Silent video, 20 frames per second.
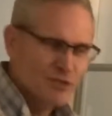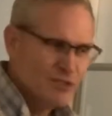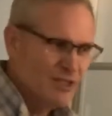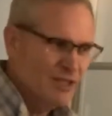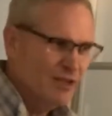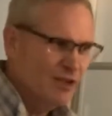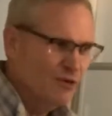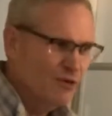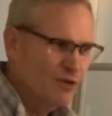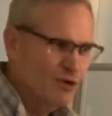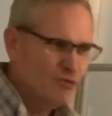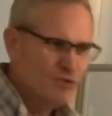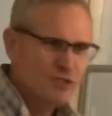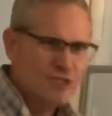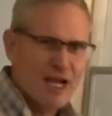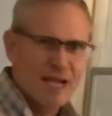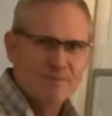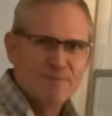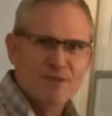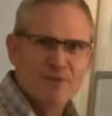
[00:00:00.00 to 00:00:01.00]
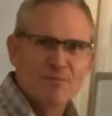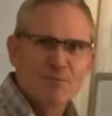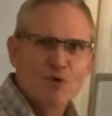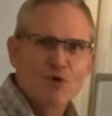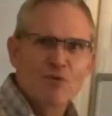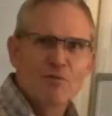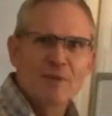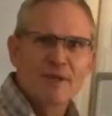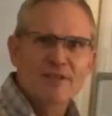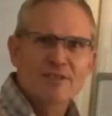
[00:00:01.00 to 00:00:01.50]
And those types of
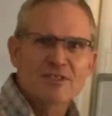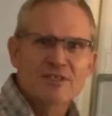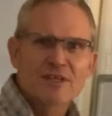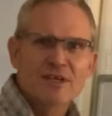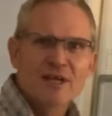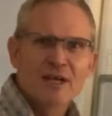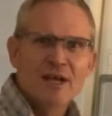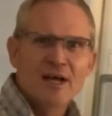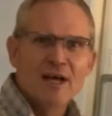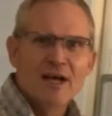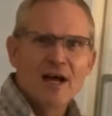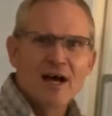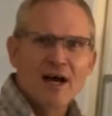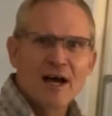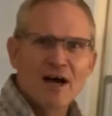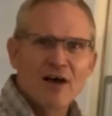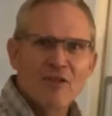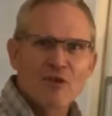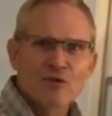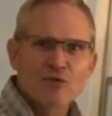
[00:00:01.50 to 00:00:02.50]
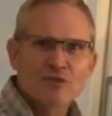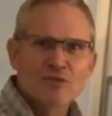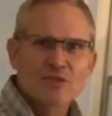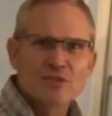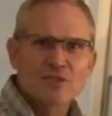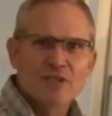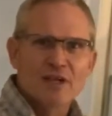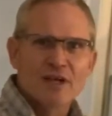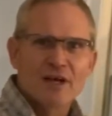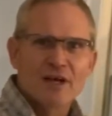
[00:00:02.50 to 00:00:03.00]
movements, those